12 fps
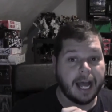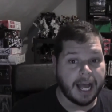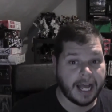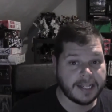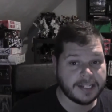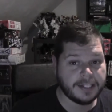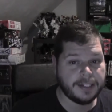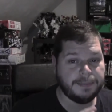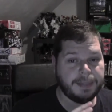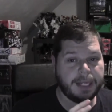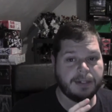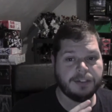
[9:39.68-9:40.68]
ask
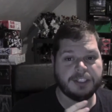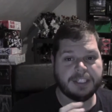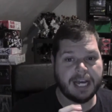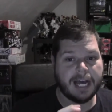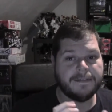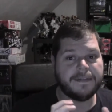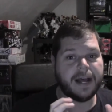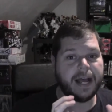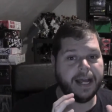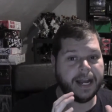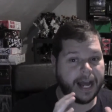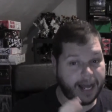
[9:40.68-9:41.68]
the panel staff
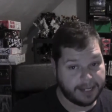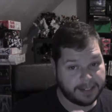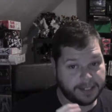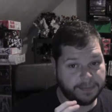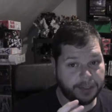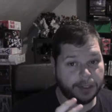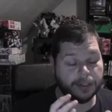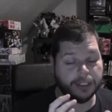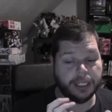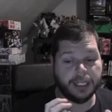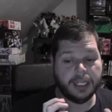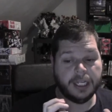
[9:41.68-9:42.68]
and ask them
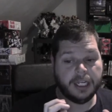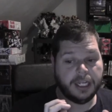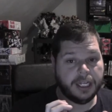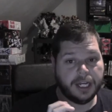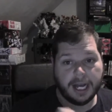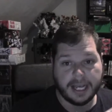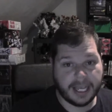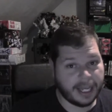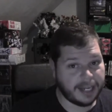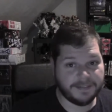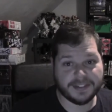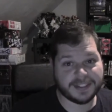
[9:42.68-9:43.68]
early. I
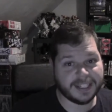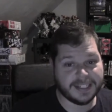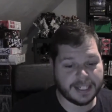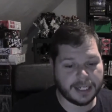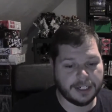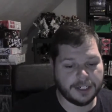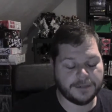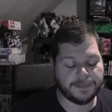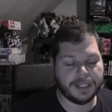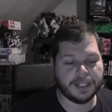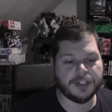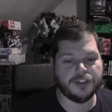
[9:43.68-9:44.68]
can't emphasize that enough,
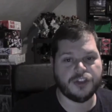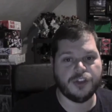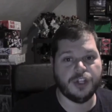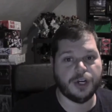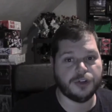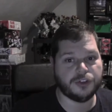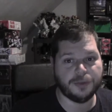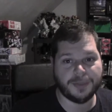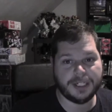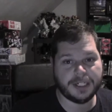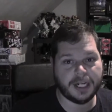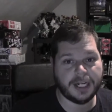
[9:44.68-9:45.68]
because there are so
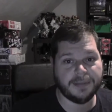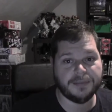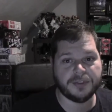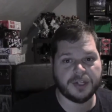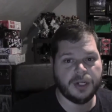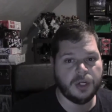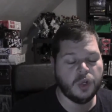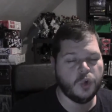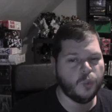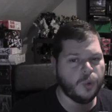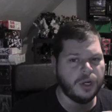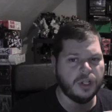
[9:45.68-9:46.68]
many times
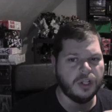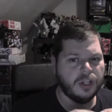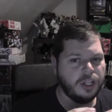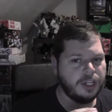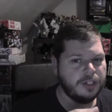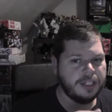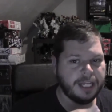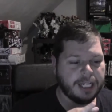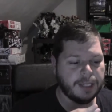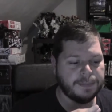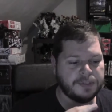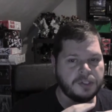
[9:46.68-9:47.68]
where little
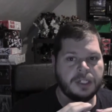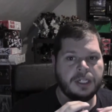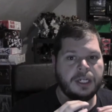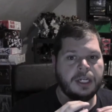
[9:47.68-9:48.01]
hiccups